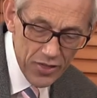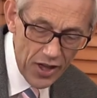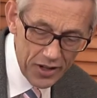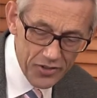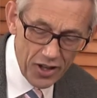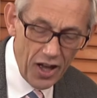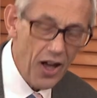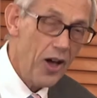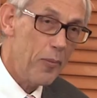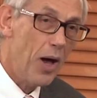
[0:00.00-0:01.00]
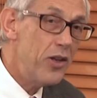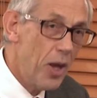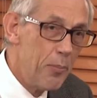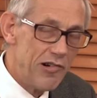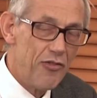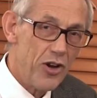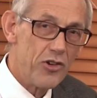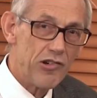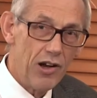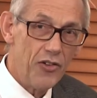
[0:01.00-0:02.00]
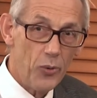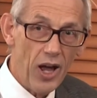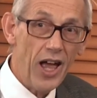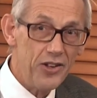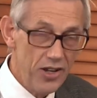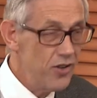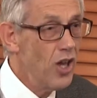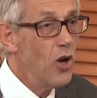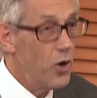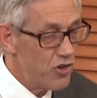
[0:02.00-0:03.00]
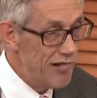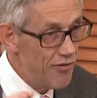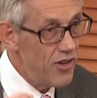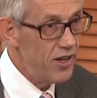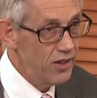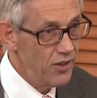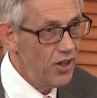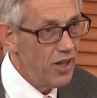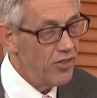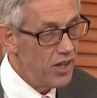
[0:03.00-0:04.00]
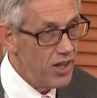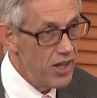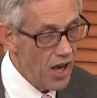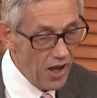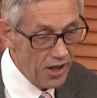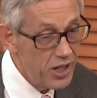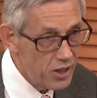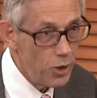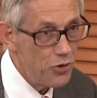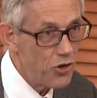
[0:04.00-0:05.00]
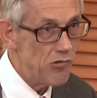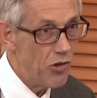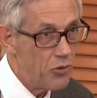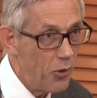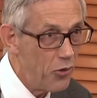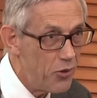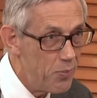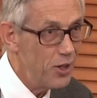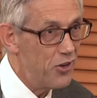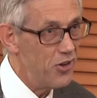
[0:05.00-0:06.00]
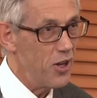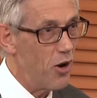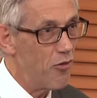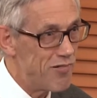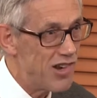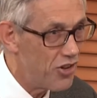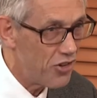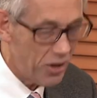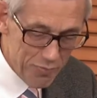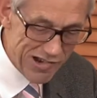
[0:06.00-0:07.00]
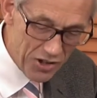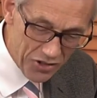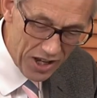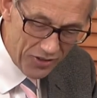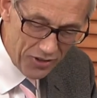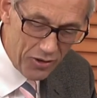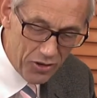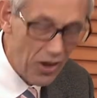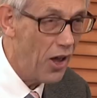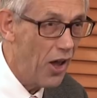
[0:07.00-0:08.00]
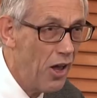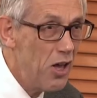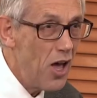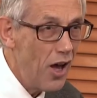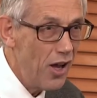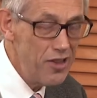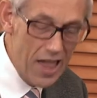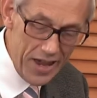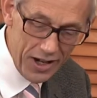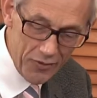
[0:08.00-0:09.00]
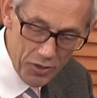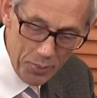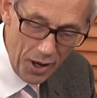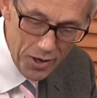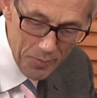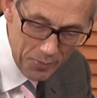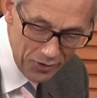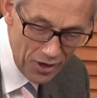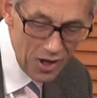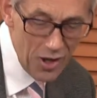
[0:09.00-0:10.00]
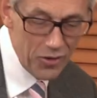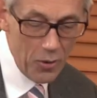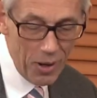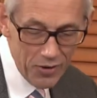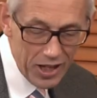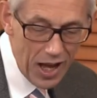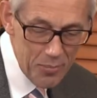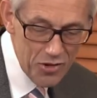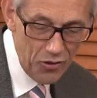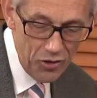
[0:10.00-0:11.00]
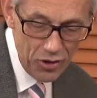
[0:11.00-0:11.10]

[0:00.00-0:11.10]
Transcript: that um, a number of photographs were added, which revealed the uh, ecological responsibility of British, British Gas's uh, laying of the pipes. So among the captions